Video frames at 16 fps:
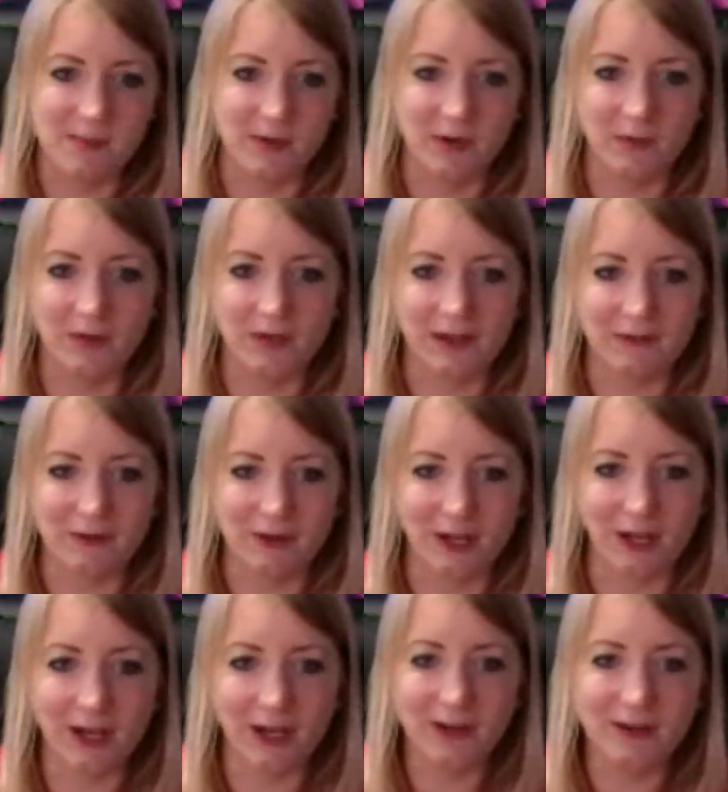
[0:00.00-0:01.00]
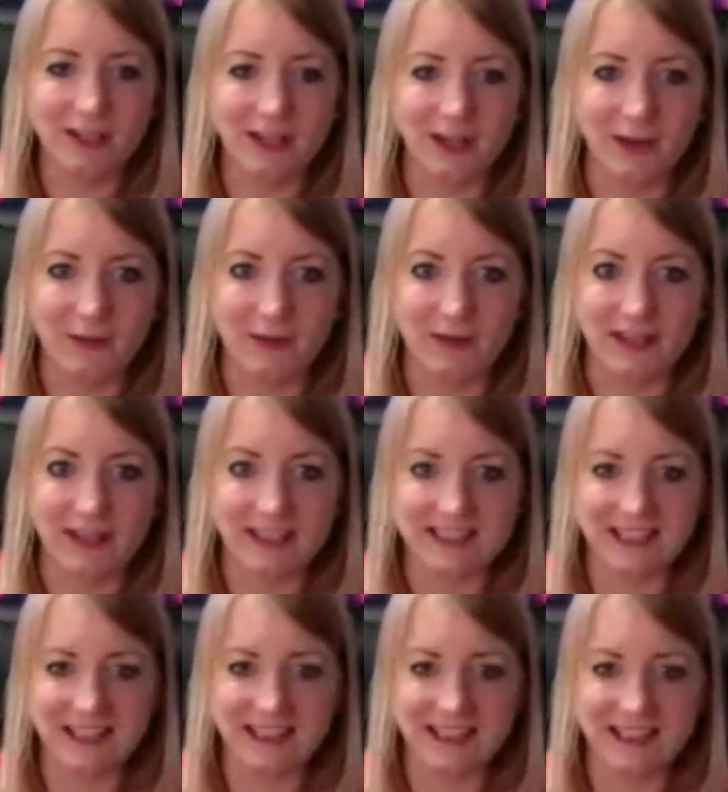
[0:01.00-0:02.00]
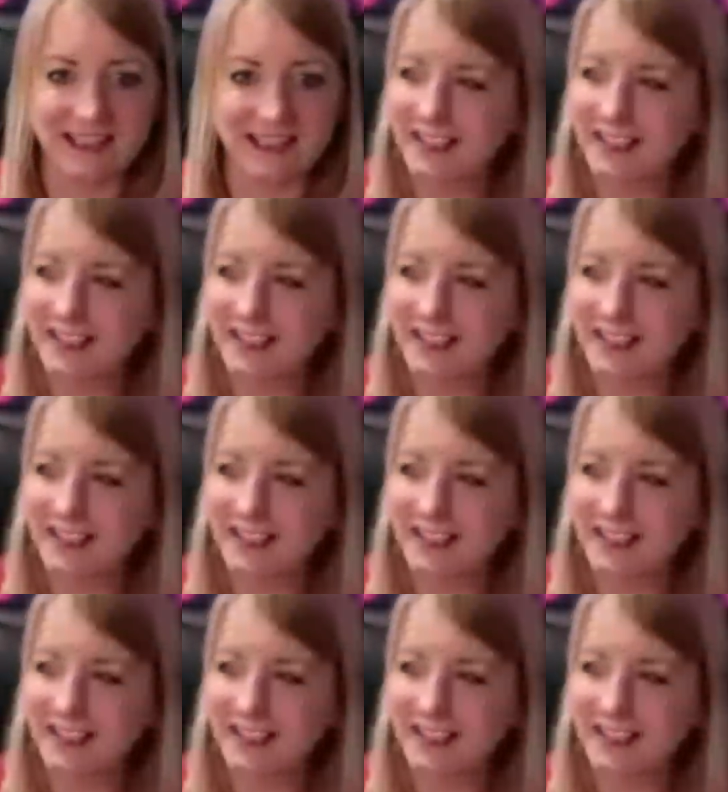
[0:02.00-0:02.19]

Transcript: but we'll give her a go, you know. And it's kind of,